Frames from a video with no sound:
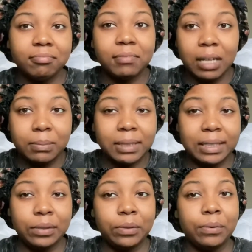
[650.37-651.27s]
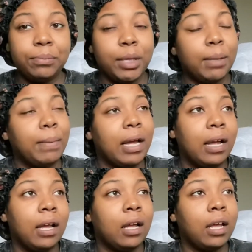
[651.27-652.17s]
I'm single. Me and
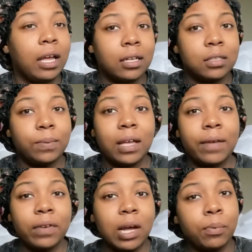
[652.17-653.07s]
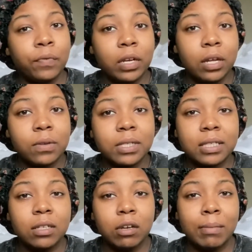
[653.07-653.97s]
my ex, we have a couple videos
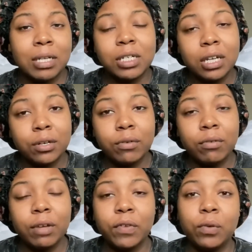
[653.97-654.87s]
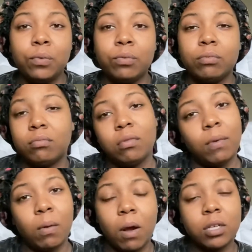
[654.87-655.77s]
that's still on my channel. If you
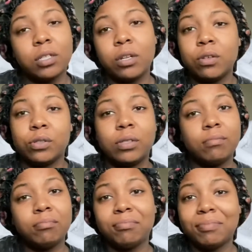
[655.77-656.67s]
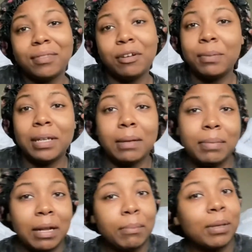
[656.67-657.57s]
want to watch those, they'll be
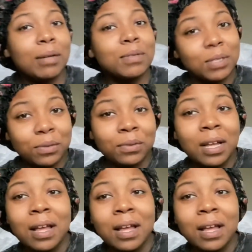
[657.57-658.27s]
linked down below too.